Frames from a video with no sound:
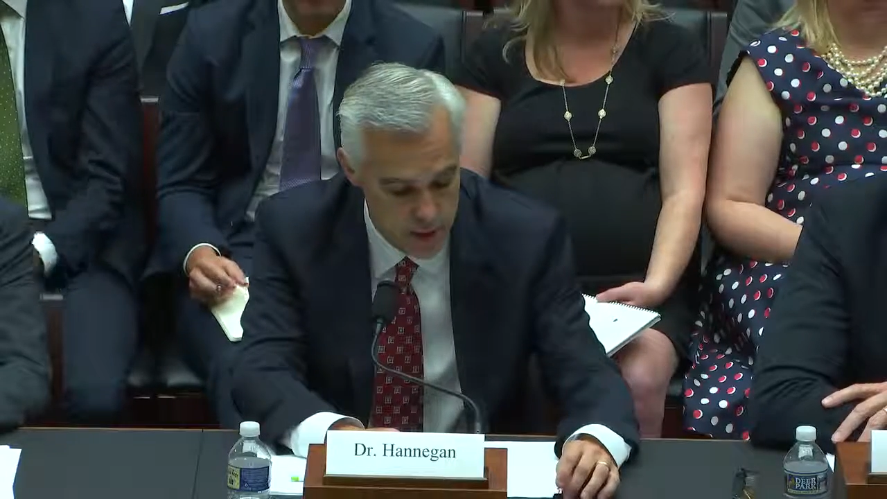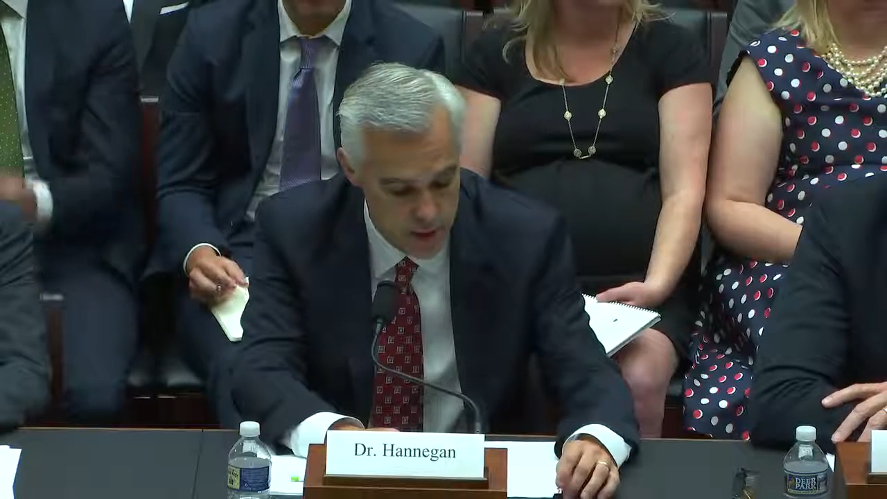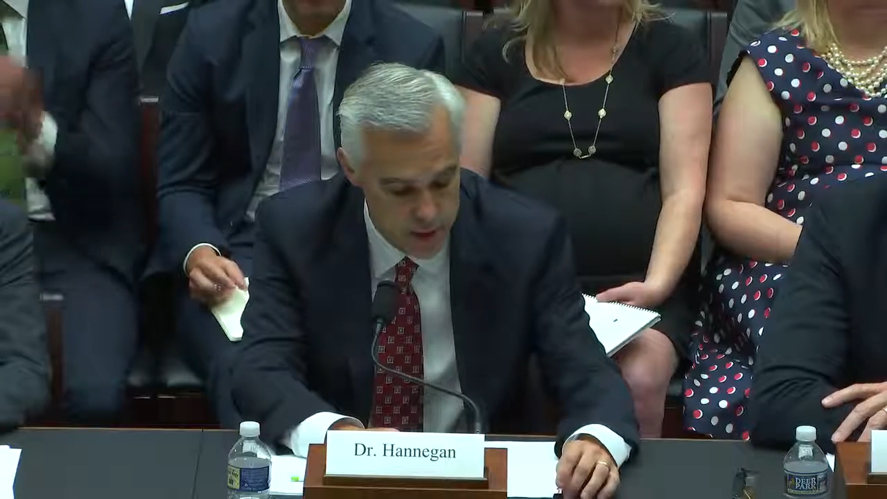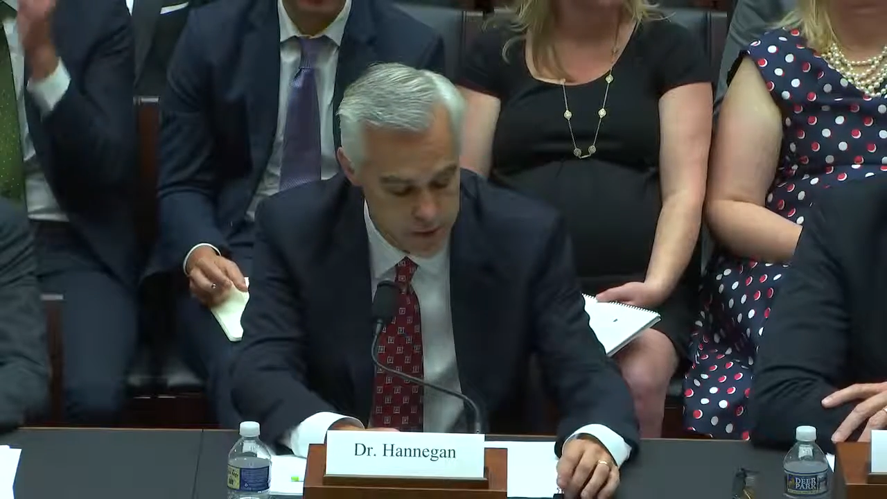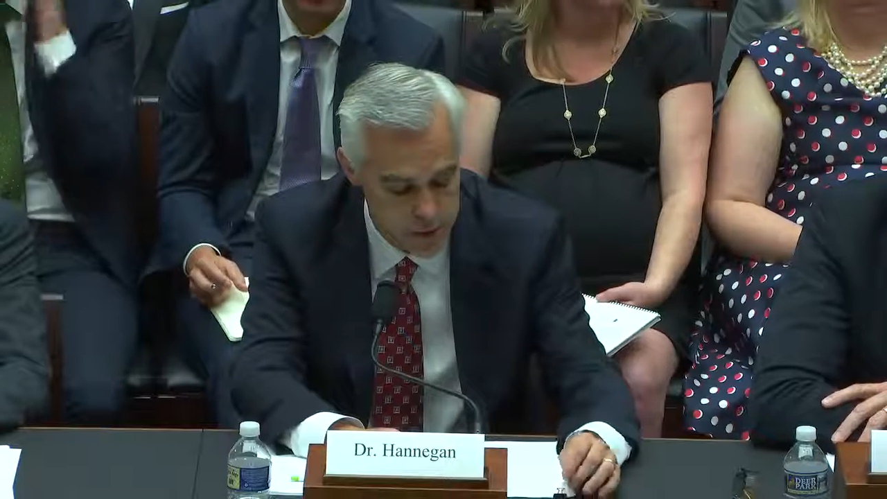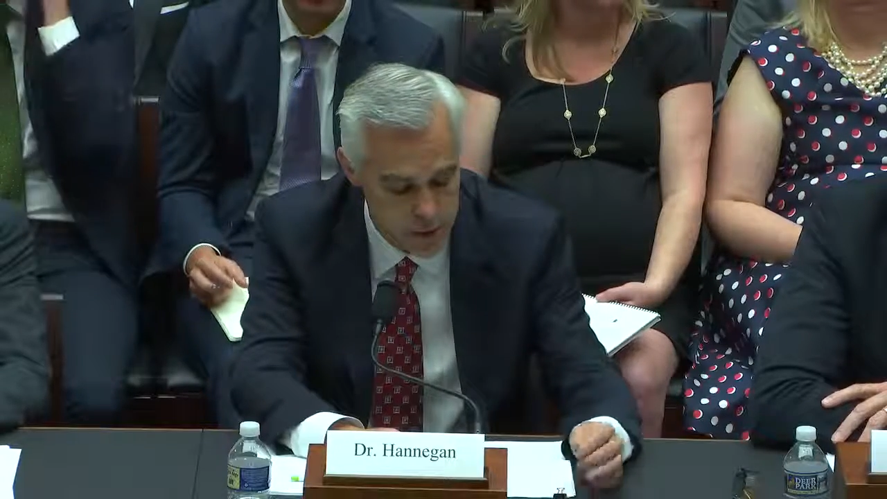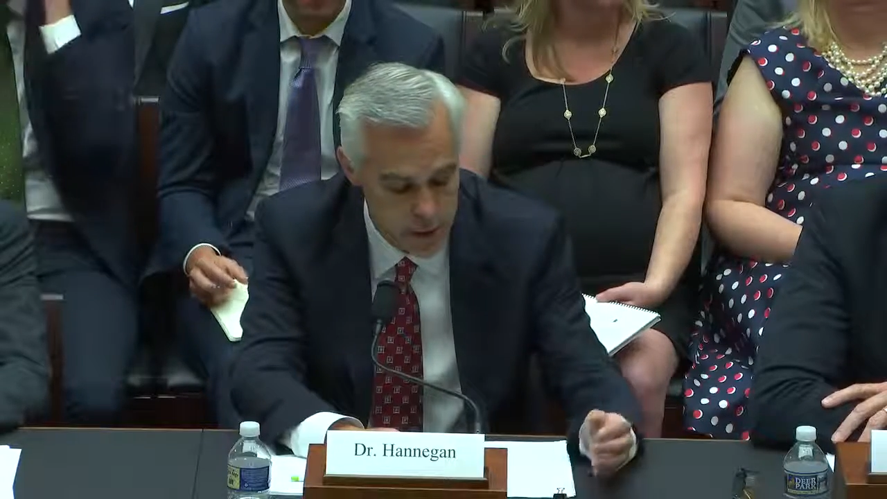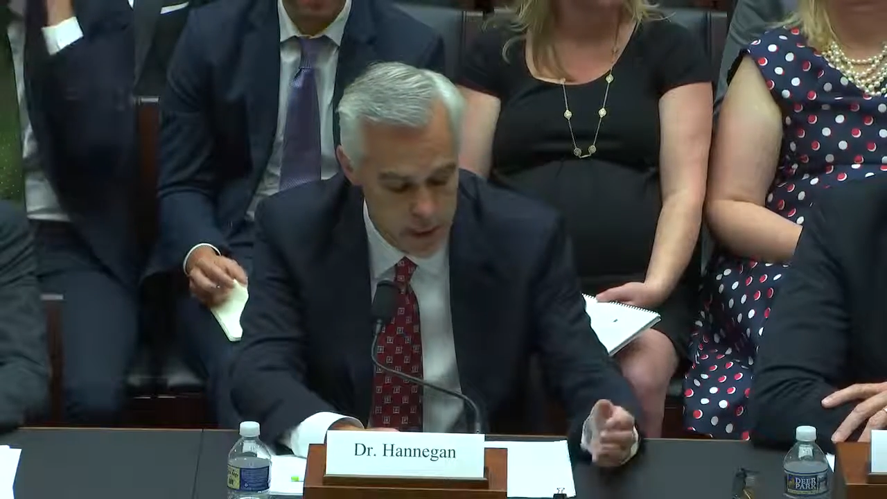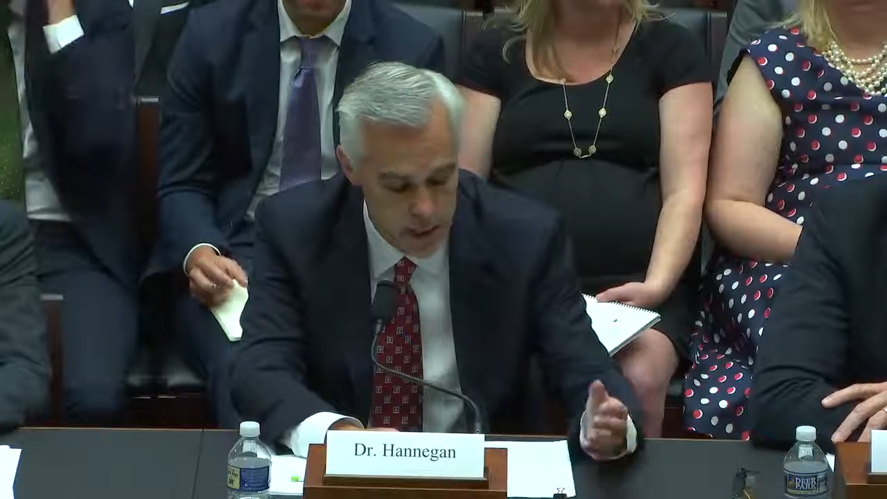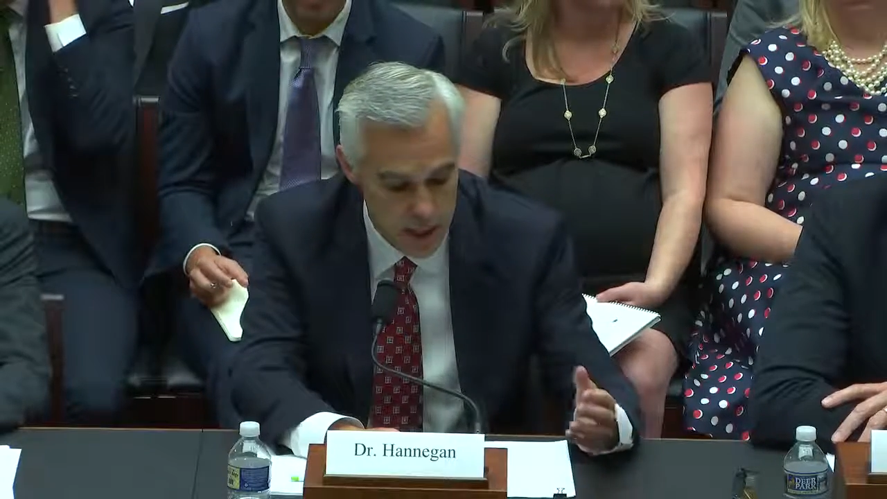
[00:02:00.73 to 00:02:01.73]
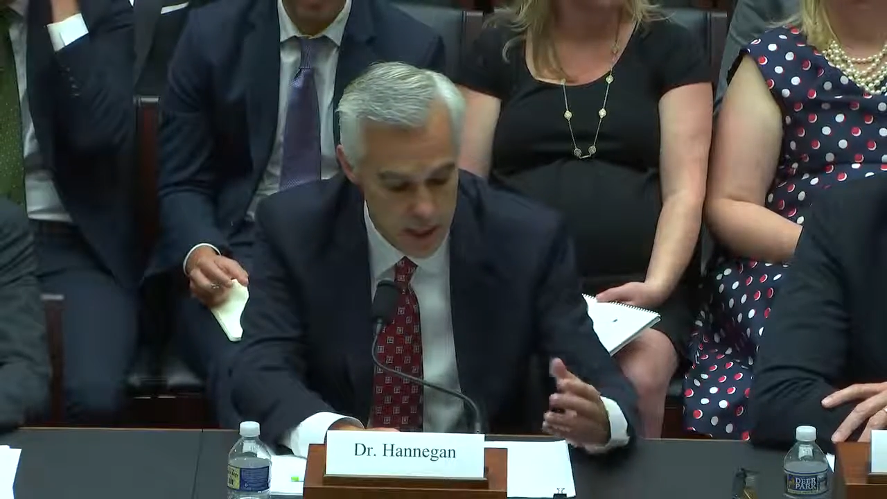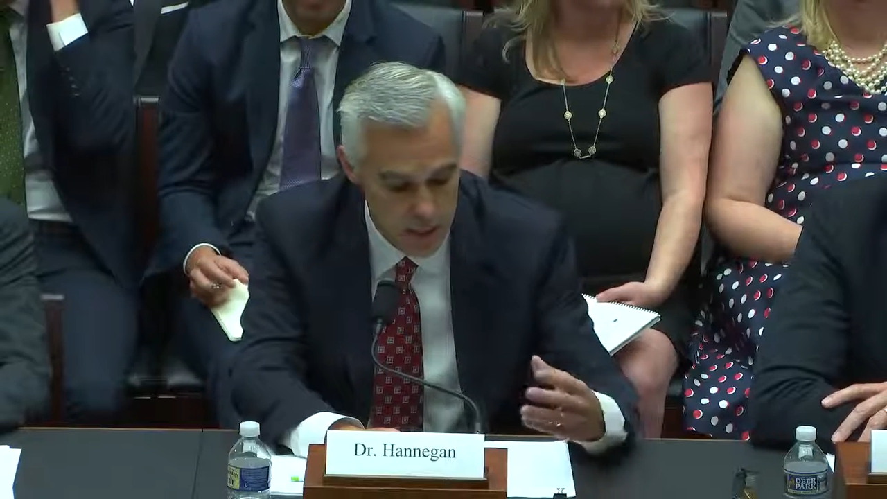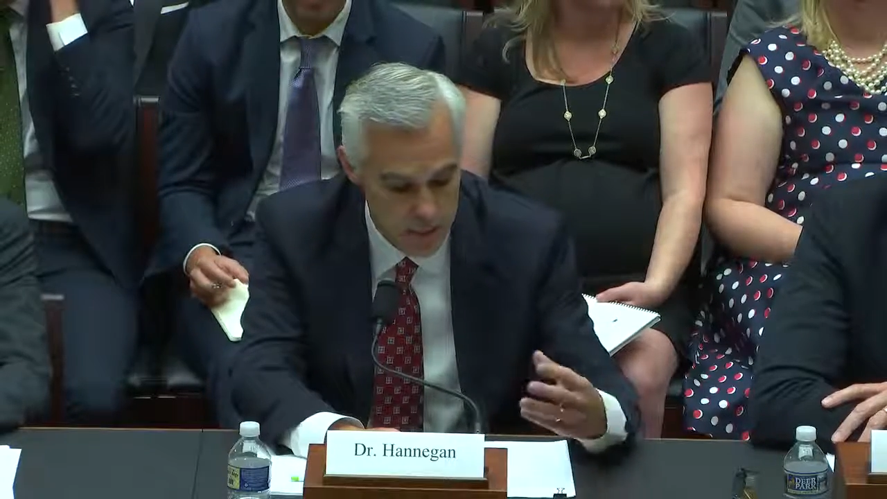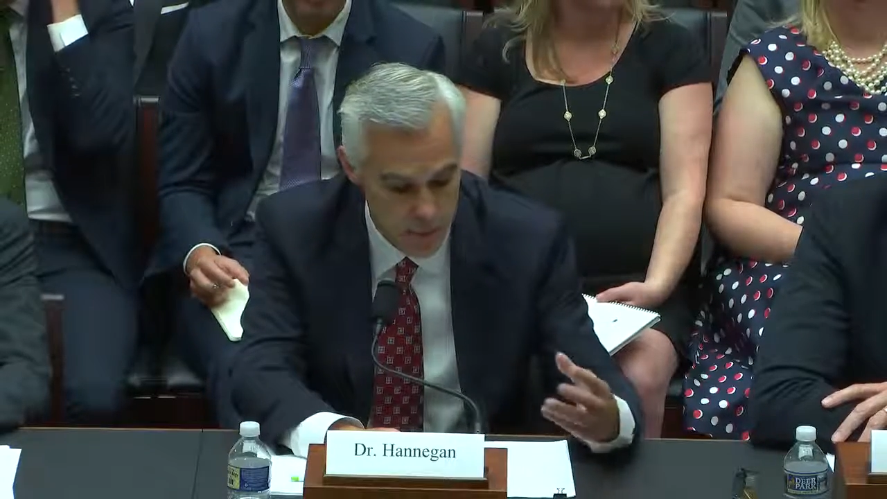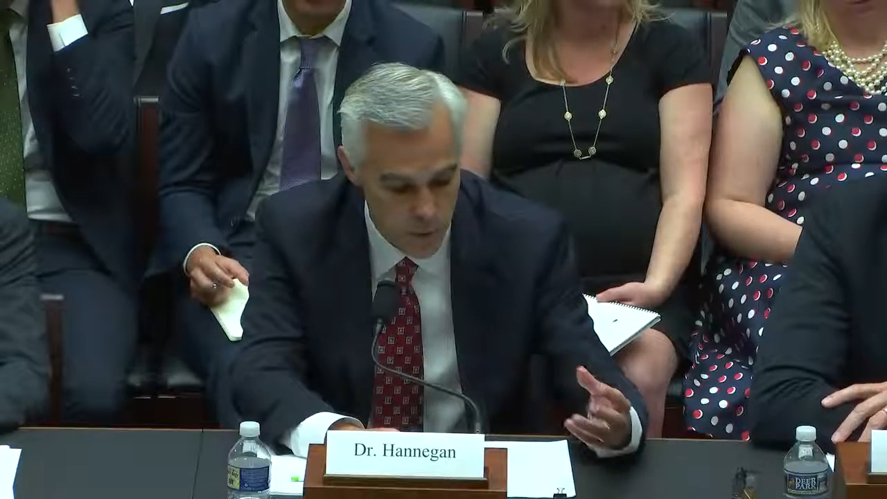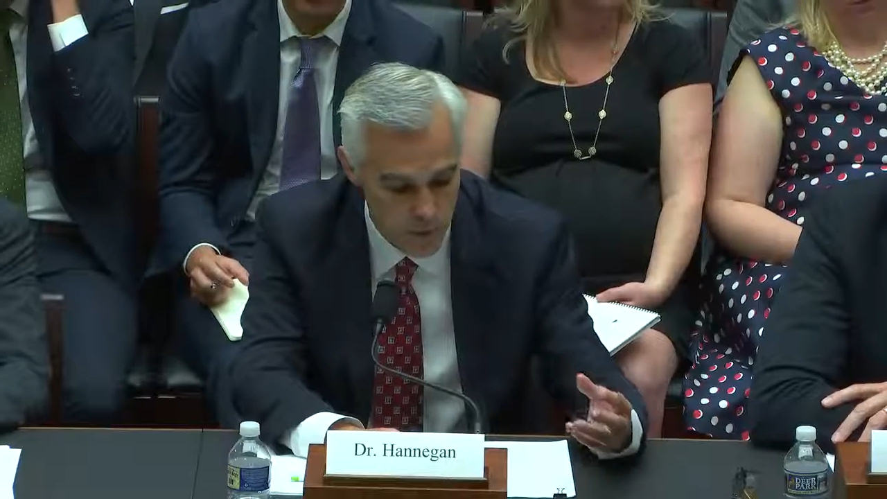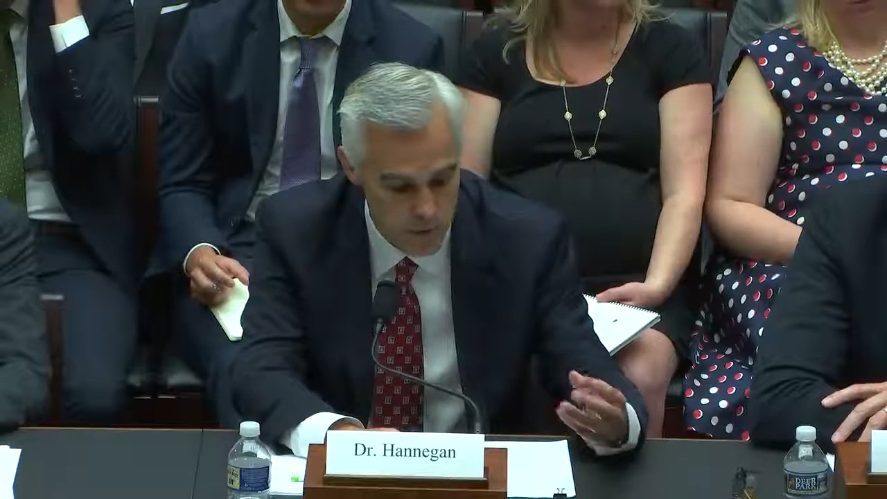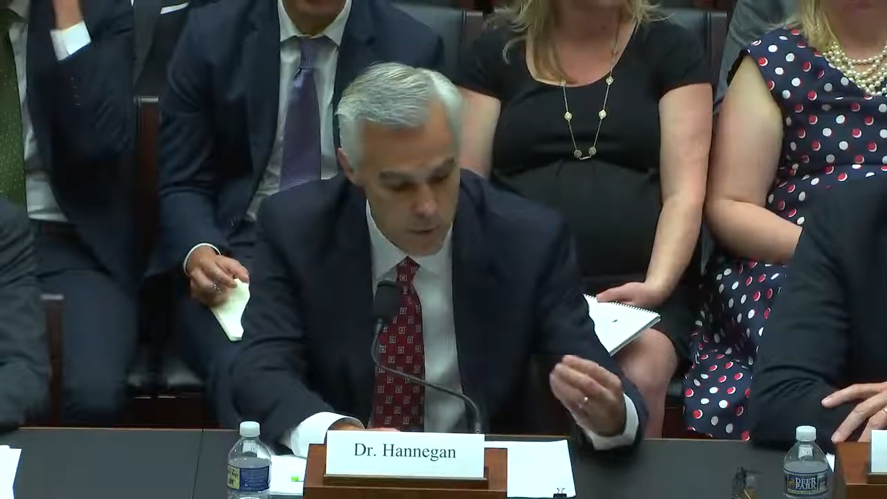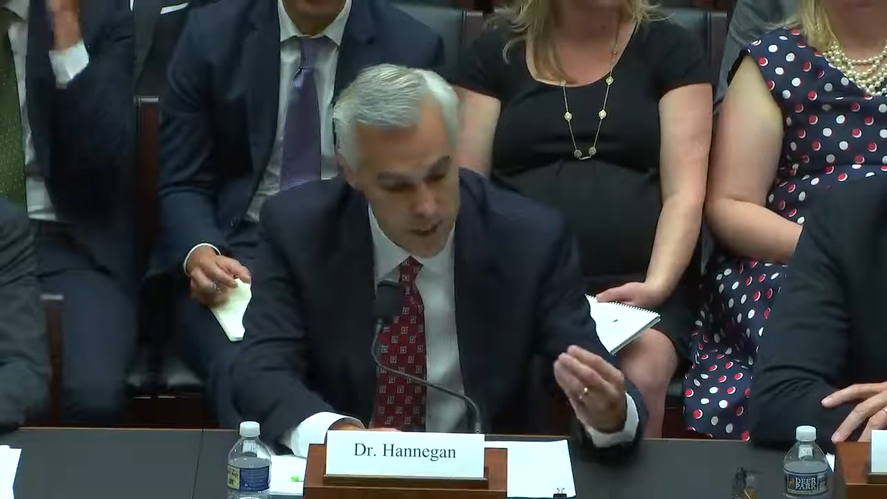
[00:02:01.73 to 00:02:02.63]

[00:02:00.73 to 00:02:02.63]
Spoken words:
question, in the form